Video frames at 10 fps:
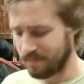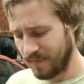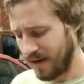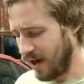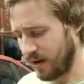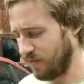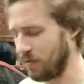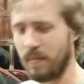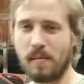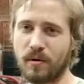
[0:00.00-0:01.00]
I don't even
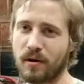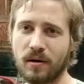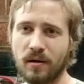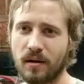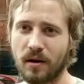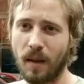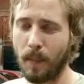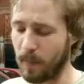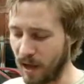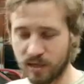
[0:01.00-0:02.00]
remember, a couple
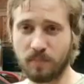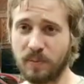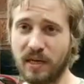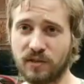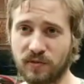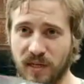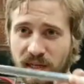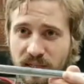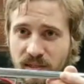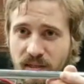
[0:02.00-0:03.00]
bucks a piece for
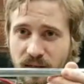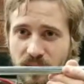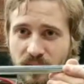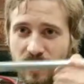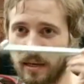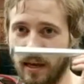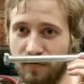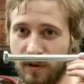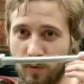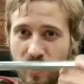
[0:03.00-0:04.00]
these. Like if
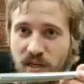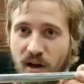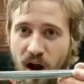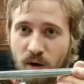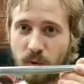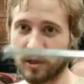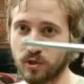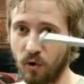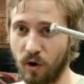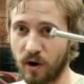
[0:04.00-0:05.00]
this was at a hardware
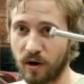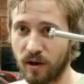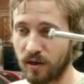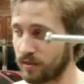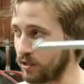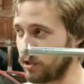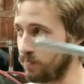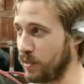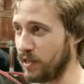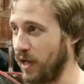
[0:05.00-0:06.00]
store, this would
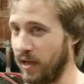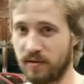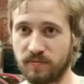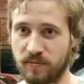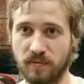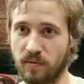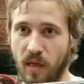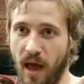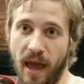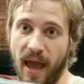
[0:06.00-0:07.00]
be like
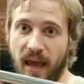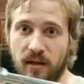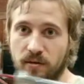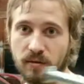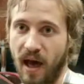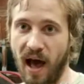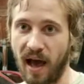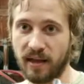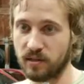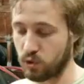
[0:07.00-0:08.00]
$8,
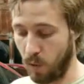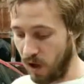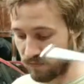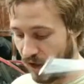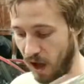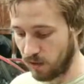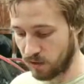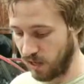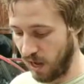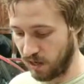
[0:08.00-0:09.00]
$9,
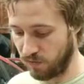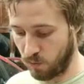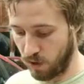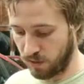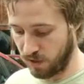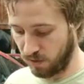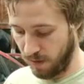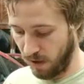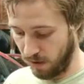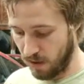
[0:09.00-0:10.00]
$12. I don't even want to think
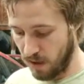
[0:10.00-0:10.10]
about it.